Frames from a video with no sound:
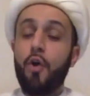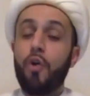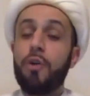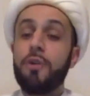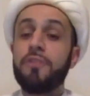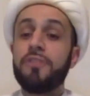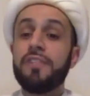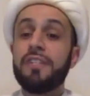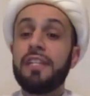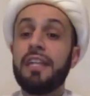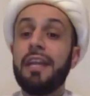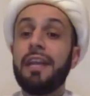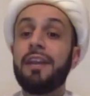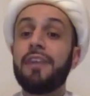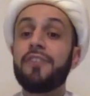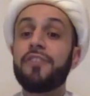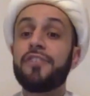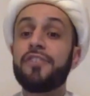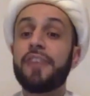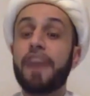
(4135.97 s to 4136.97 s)
is it
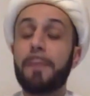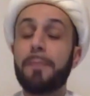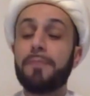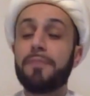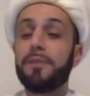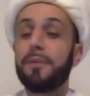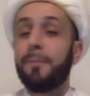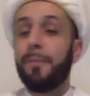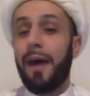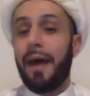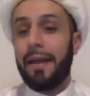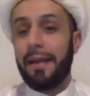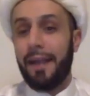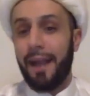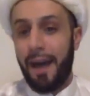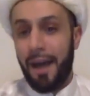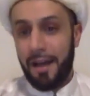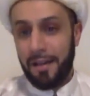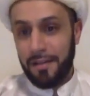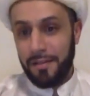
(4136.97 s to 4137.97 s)
accepted by God,